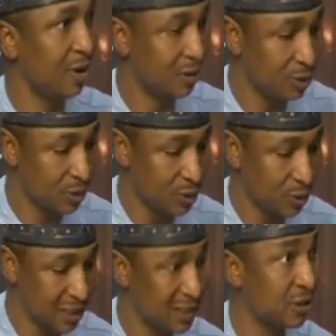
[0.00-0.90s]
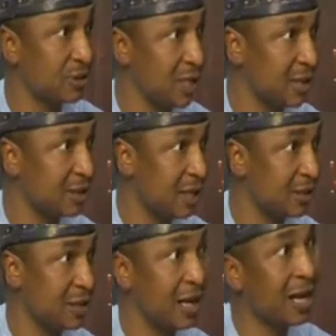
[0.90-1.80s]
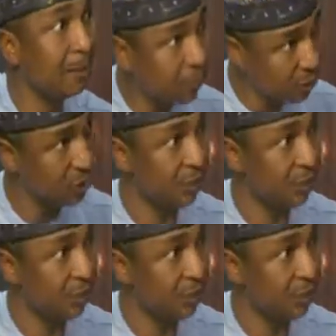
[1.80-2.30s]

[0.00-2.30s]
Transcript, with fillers: So, so this is really exciting, and I must